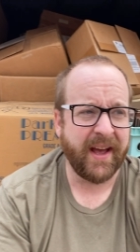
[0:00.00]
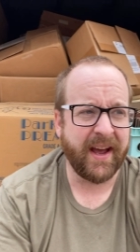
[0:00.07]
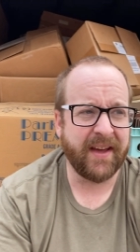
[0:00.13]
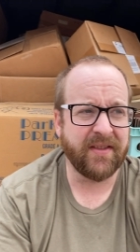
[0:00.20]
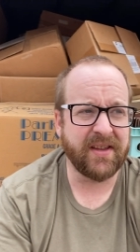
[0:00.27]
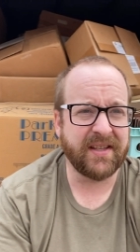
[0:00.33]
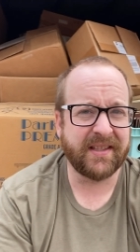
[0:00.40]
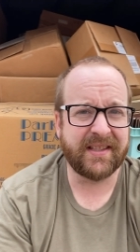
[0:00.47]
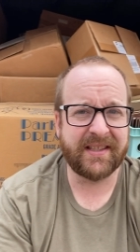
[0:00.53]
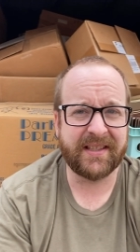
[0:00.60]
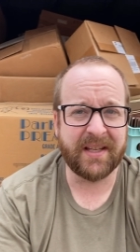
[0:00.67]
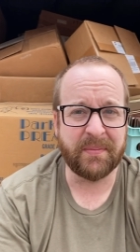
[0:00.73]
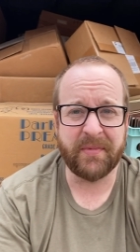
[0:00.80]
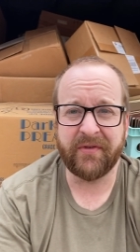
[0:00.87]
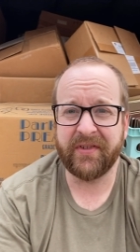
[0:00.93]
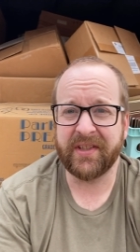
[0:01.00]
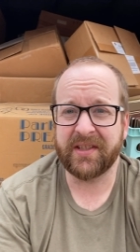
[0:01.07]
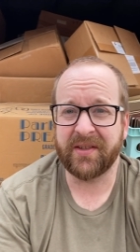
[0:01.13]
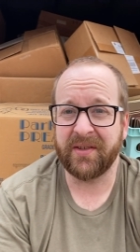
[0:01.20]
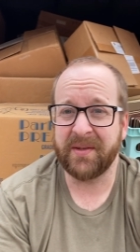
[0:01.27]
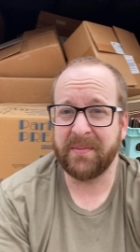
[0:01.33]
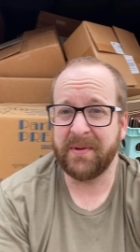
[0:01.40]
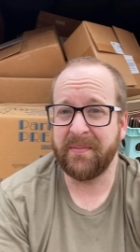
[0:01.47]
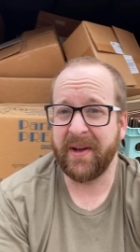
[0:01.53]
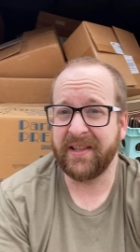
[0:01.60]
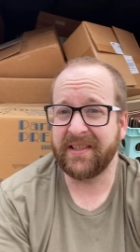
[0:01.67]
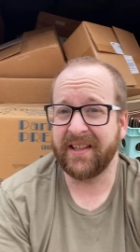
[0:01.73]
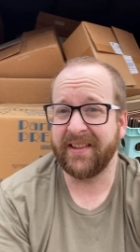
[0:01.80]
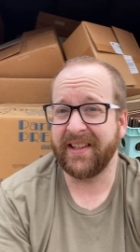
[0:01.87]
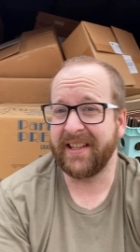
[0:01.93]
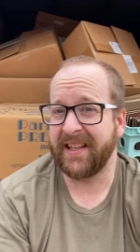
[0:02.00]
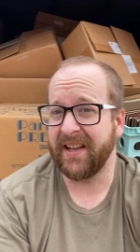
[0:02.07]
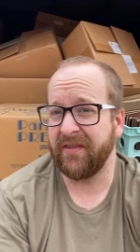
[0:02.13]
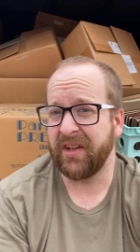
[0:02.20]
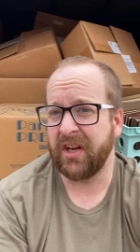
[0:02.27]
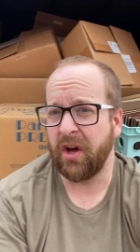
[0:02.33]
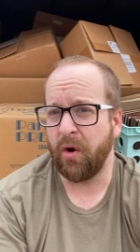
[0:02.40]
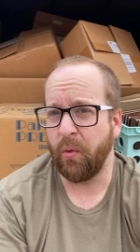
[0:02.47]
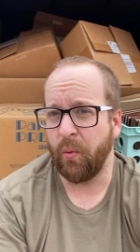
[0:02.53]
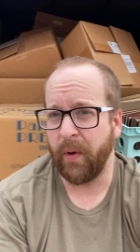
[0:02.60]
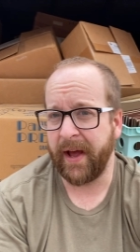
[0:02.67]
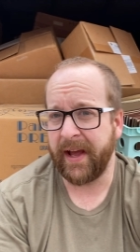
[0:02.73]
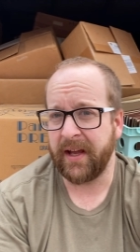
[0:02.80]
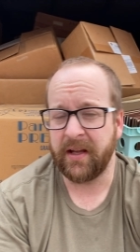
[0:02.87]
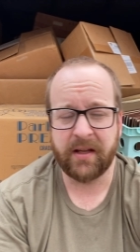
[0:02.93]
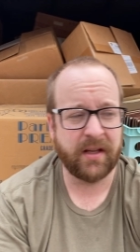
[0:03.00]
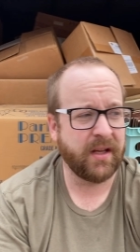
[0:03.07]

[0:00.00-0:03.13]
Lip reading: and then some of it's going to be basically given away.